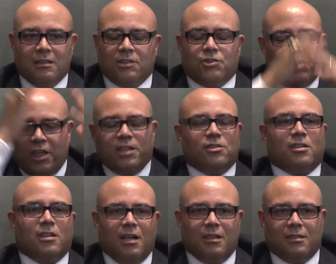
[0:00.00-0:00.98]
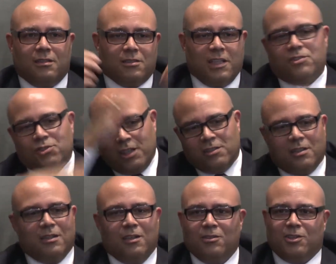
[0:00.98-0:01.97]
let's change the colors, let's change
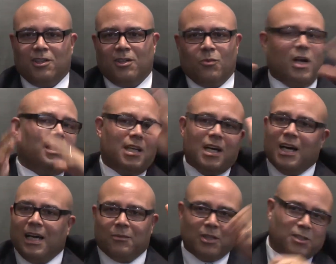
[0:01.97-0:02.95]
the logo, why not?